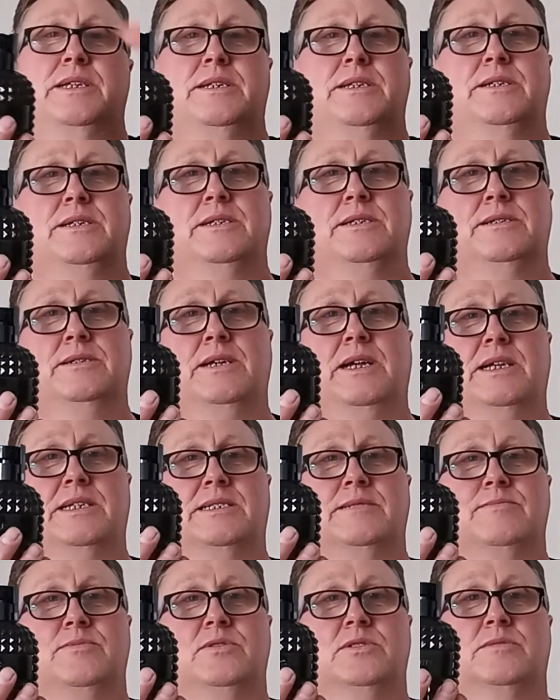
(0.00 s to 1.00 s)
your
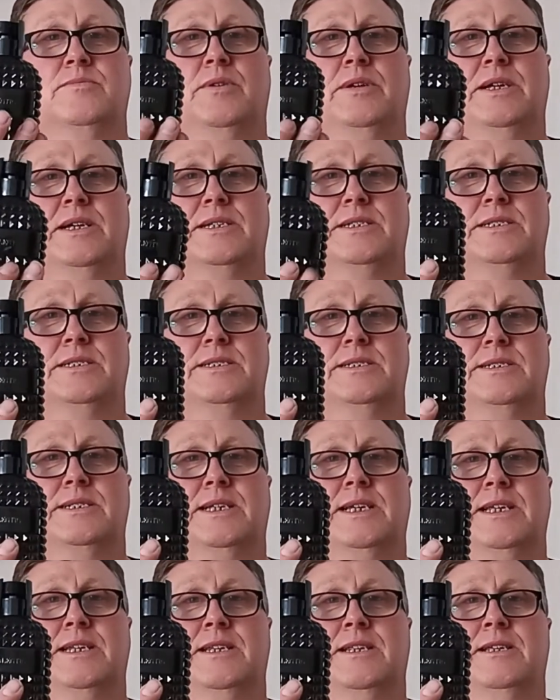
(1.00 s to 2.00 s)
atomizer by accident
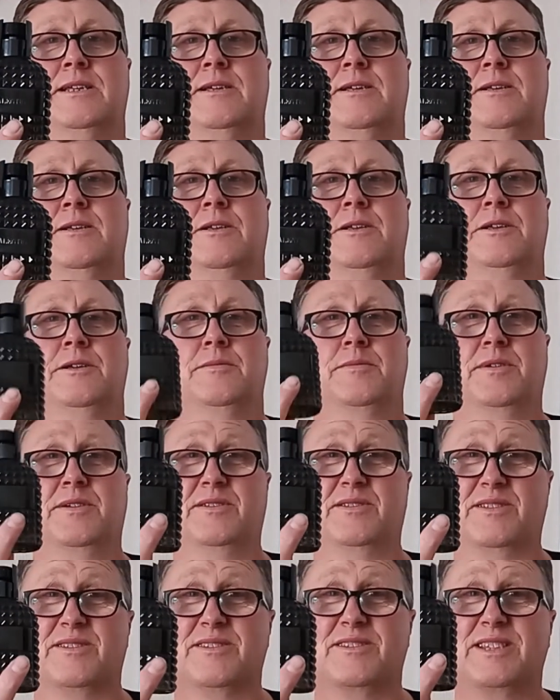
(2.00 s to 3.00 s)
again. But
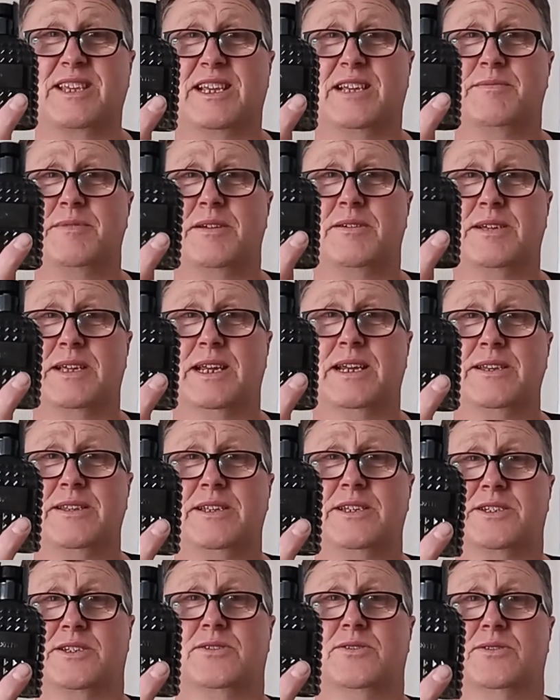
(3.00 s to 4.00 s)
think about getting
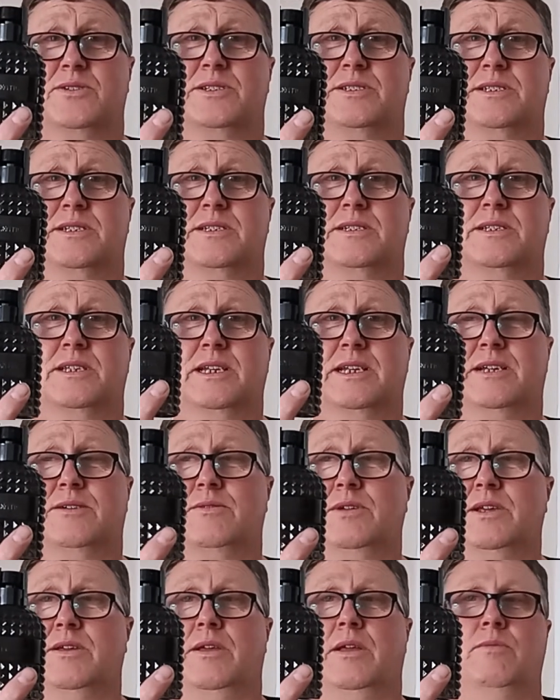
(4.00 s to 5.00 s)
this, guys. You
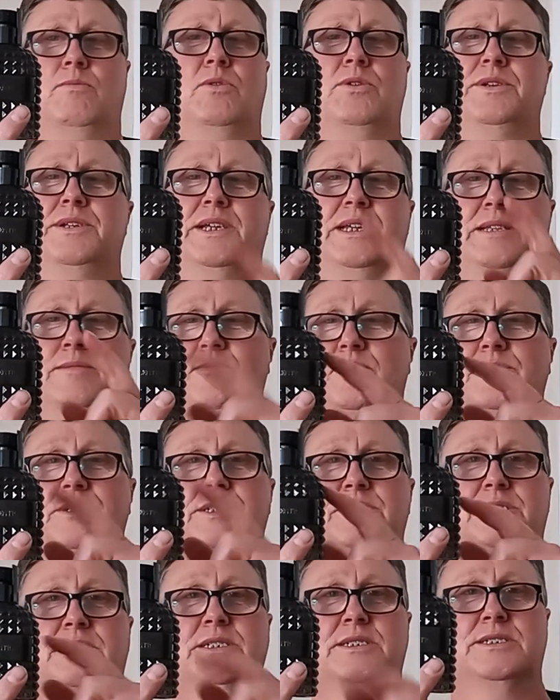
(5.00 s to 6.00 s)
know, one day they might
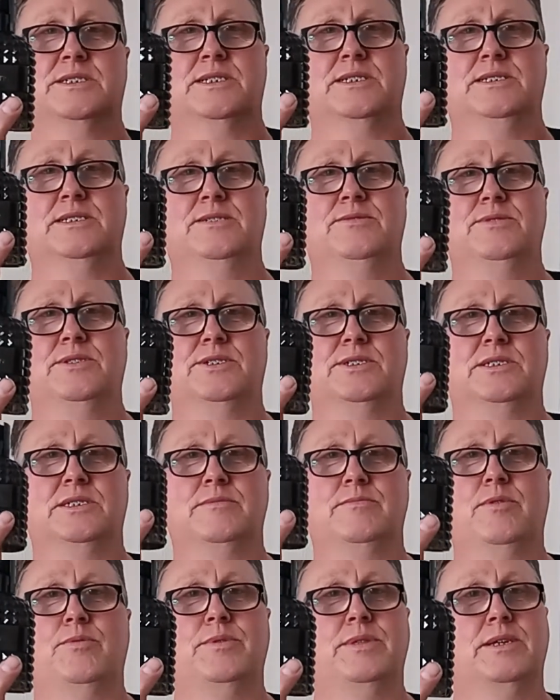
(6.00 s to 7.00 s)
discontinue this,
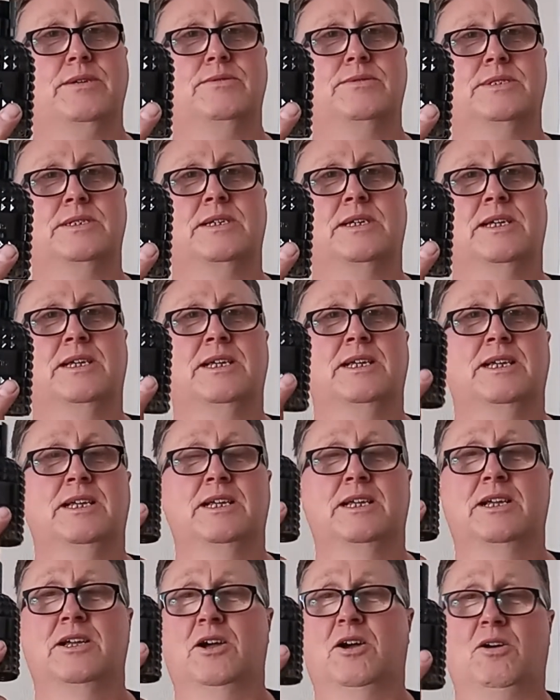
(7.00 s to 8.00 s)
you'll be without it.
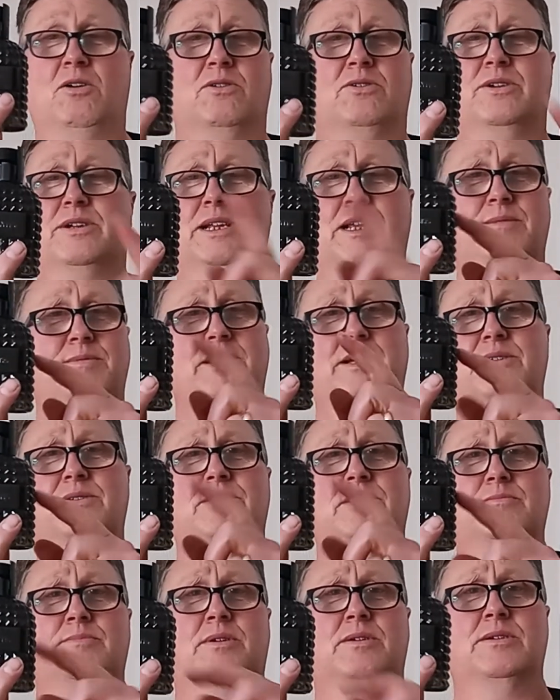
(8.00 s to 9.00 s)
I've got to get me
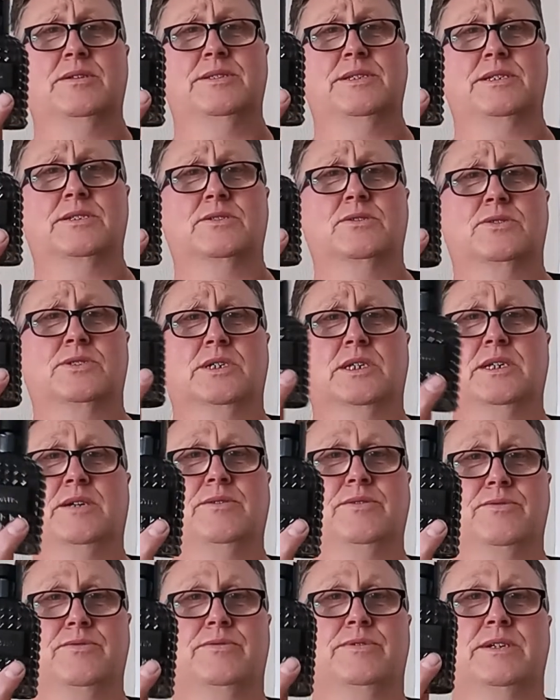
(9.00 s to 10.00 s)
another bottle of this because I
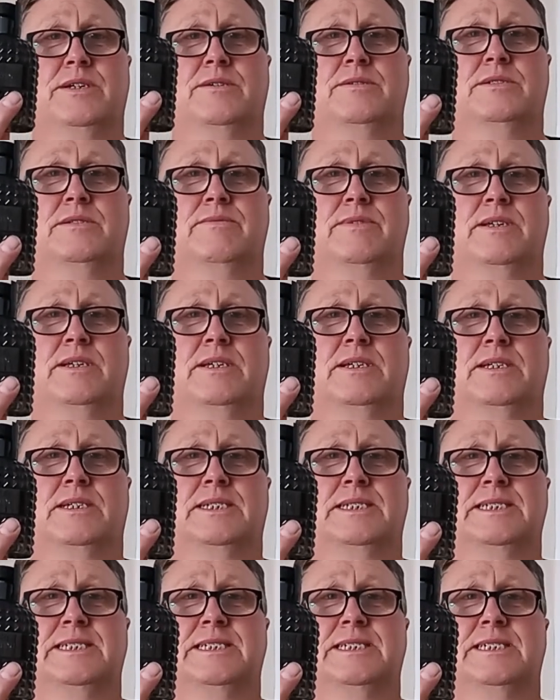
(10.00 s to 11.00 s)
don't want to run out of it.
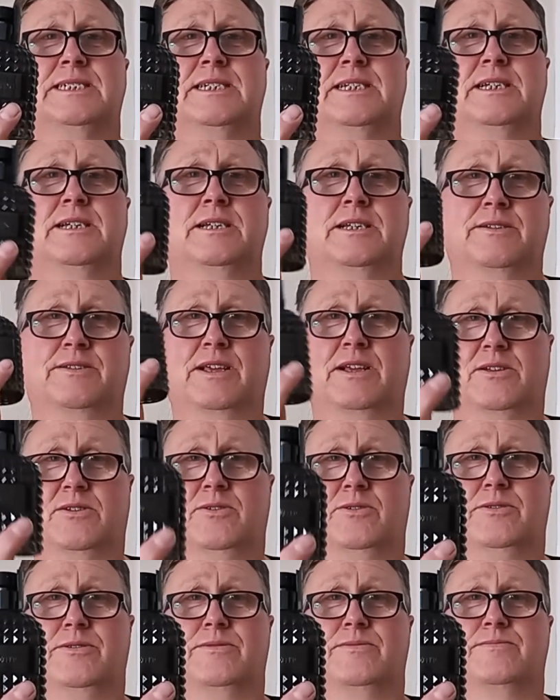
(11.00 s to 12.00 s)
It's that
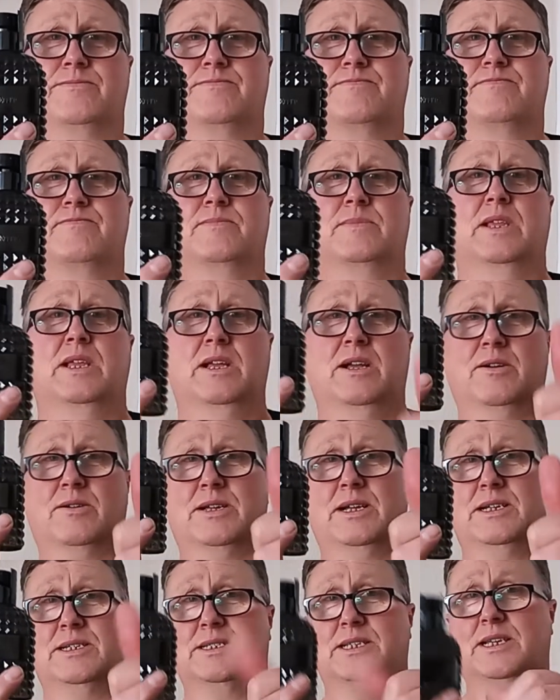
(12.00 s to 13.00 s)
good.
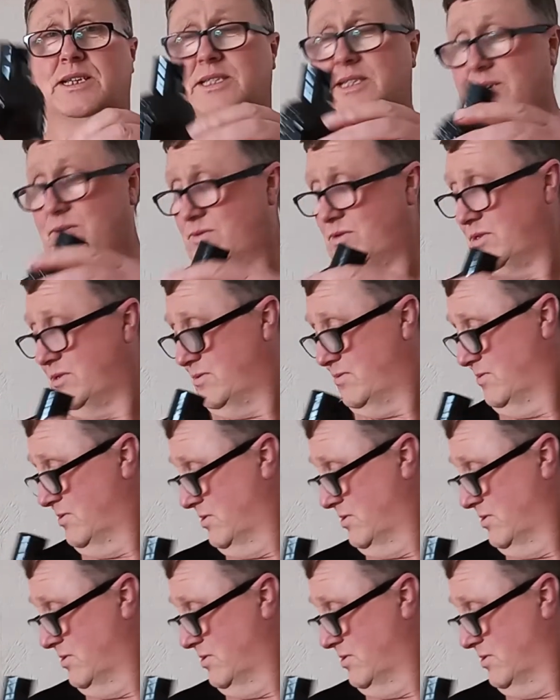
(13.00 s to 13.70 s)
Okay, think of that one.